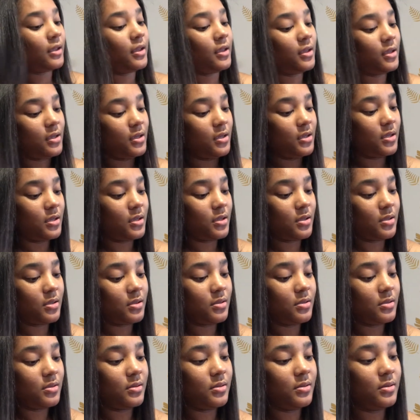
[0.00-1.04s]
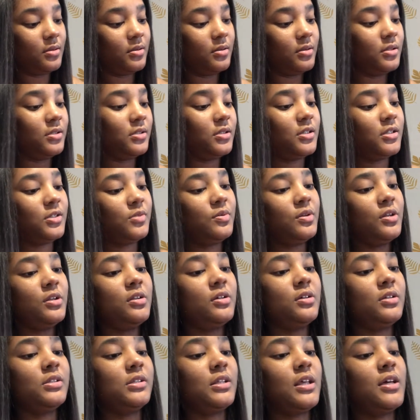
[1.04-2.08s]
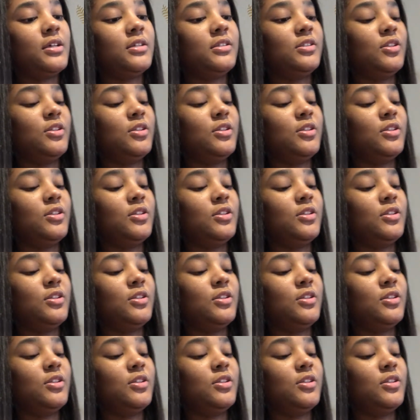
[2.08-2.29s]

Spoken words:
And this is what it looks like.